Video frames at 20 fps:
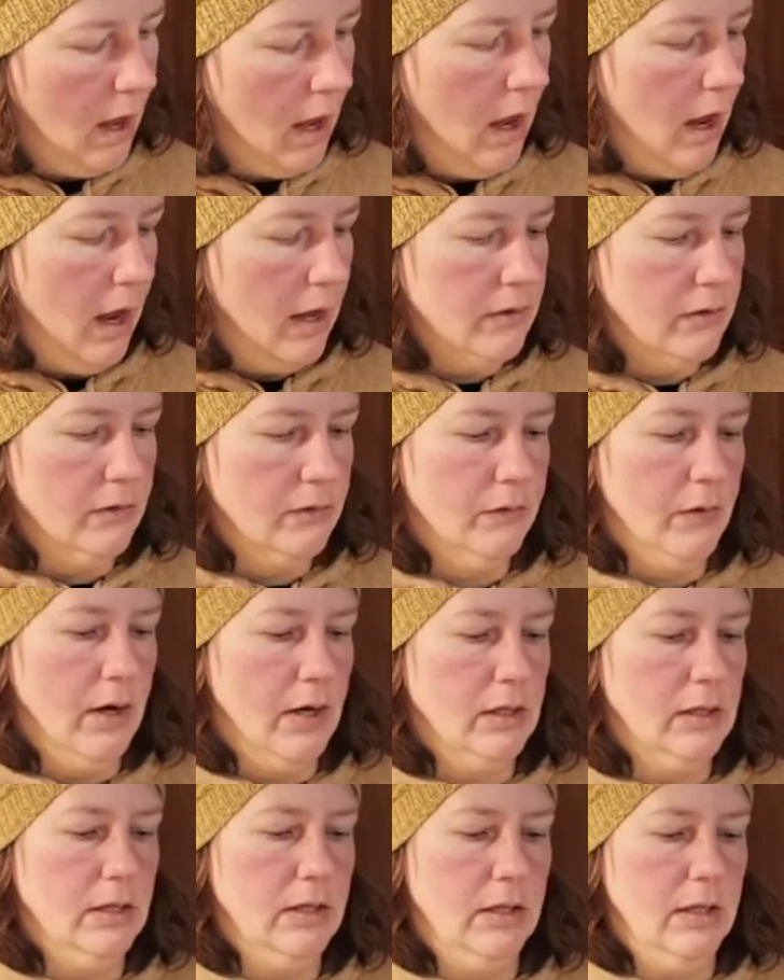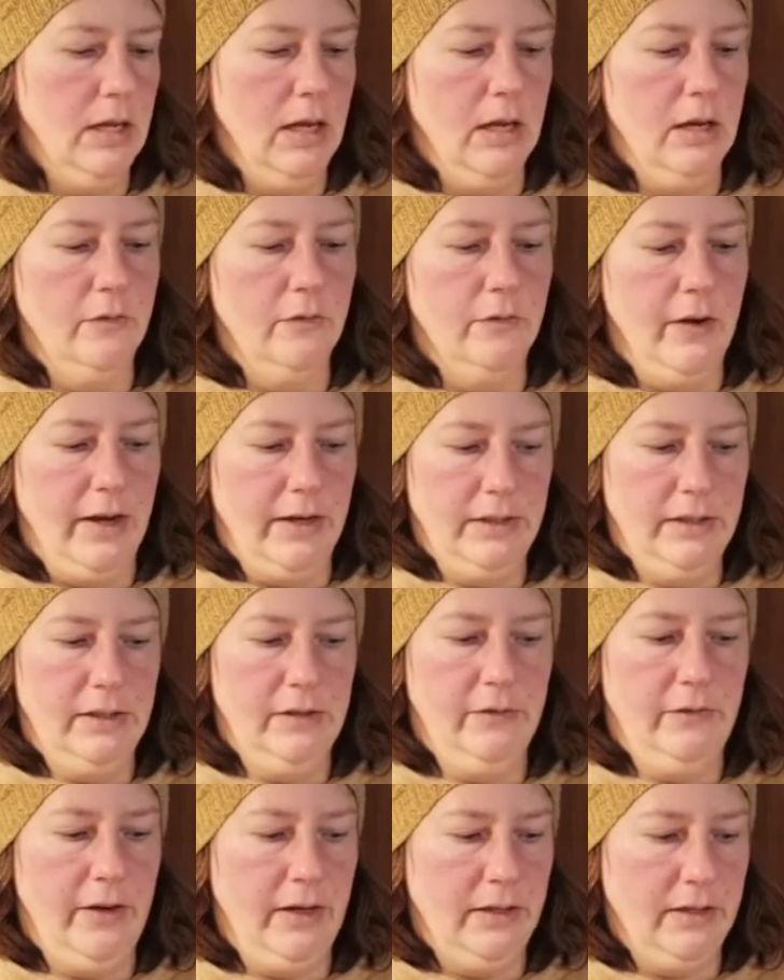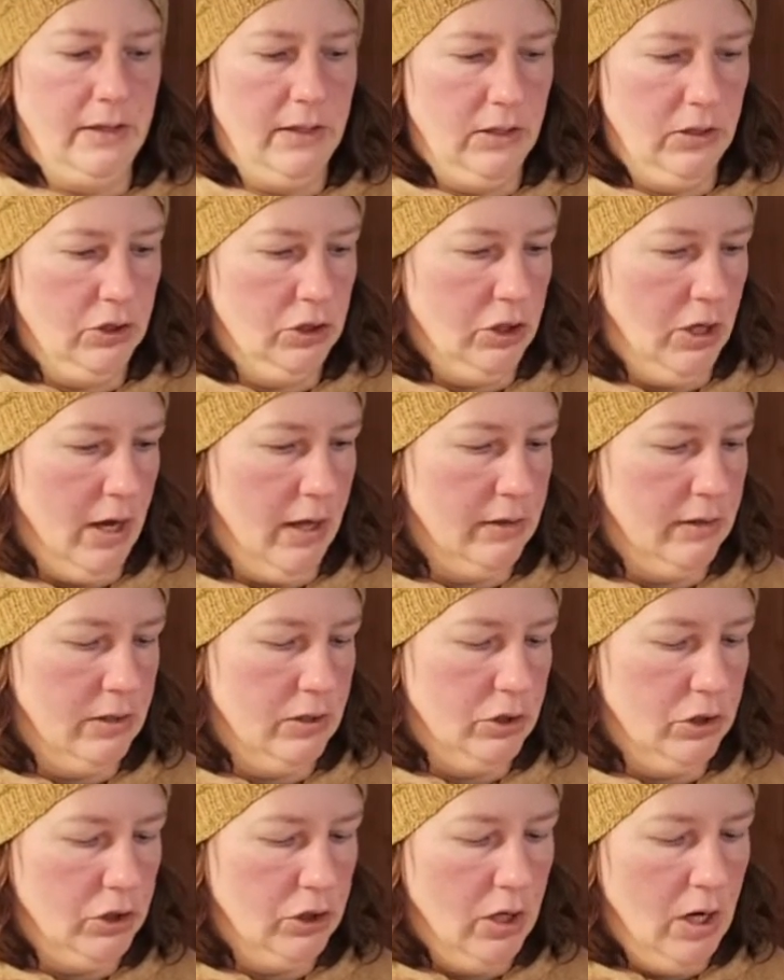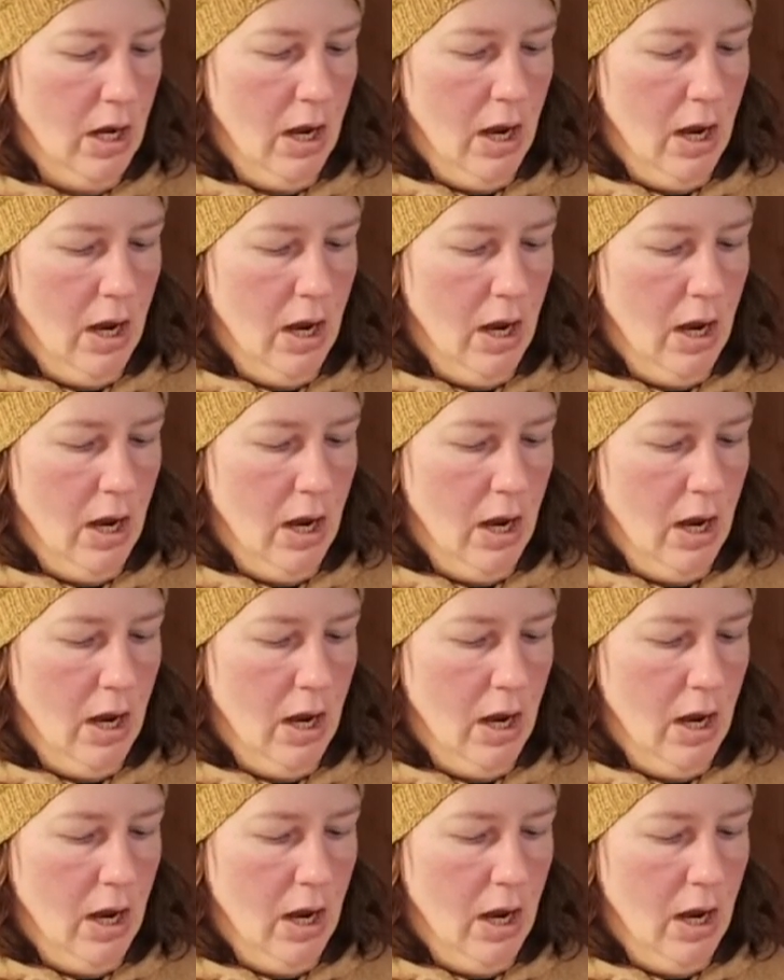And then finally, the advice to face this challenge